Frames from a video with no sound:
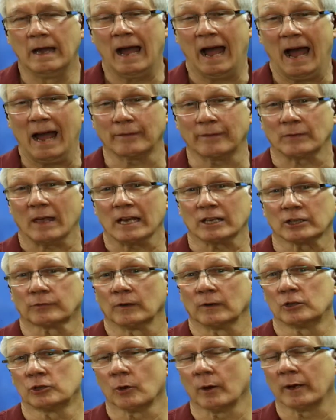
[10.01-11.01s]
Hi, thanks
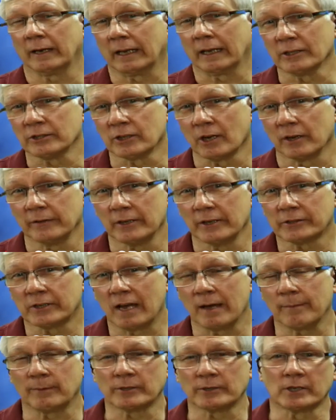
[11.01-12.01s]
for joining us on this
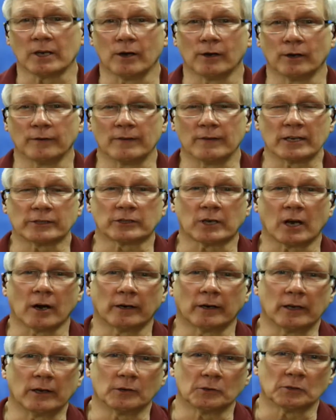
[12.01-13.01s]
episode of
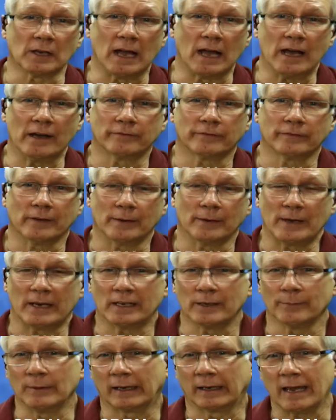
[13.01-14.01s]
SDR News Live. I'm
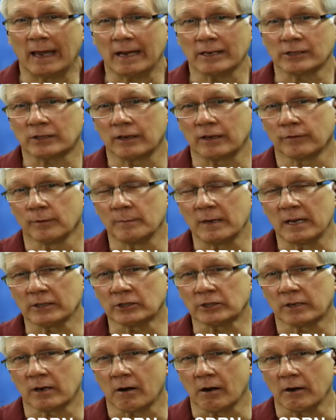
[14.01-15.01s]
Andy McCaskey from
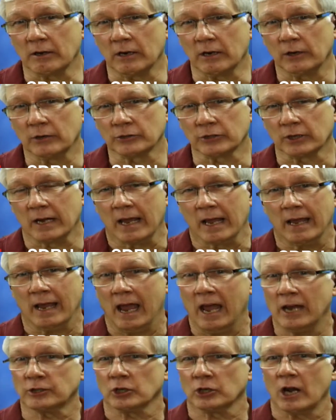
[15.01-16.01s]
SDR News, and
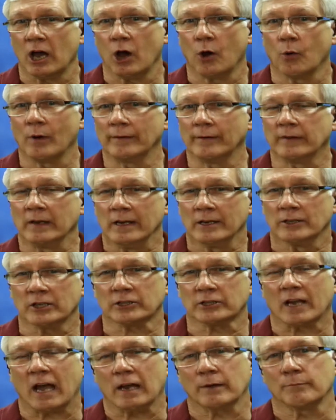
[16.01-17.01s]
as you know, we've
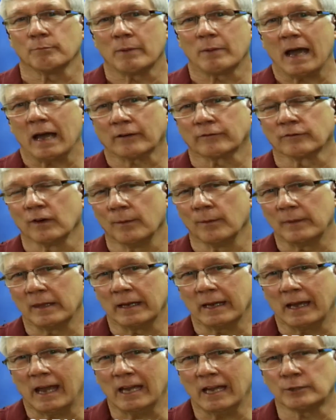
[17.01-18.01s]
just gotten back from
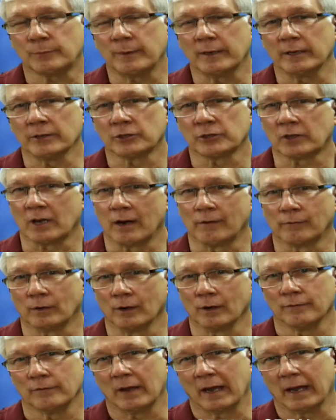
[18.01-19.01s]
the HP
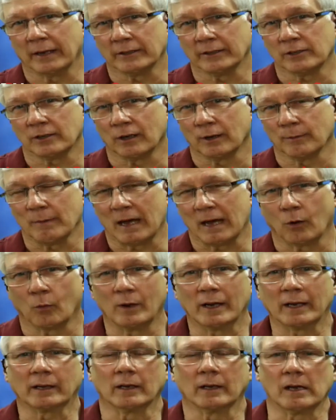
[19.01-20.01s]
Discover event here about a
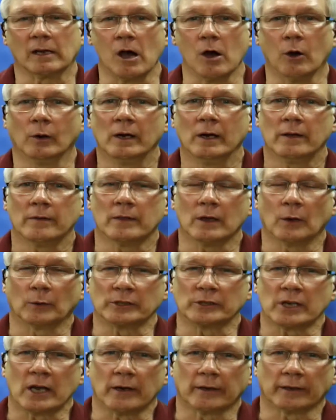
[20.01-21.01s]
week ago that
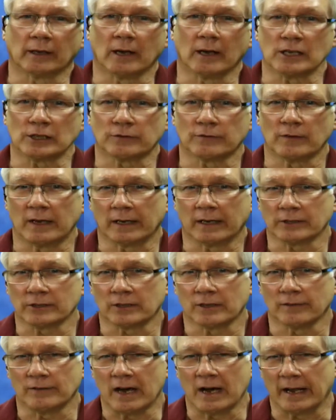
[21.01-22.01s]
was held in Las
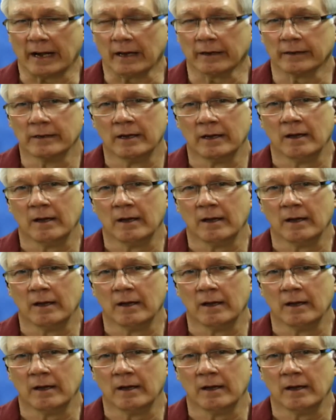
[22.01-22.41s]
Vegas, Nevada.